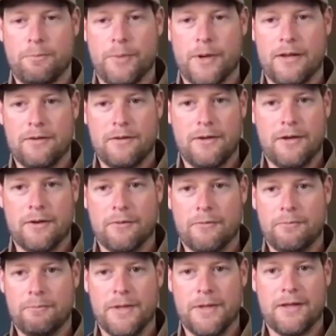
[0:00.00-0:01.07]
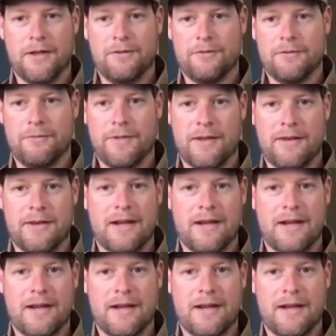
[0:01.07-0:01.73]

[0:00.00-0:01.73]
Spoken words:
But, because of that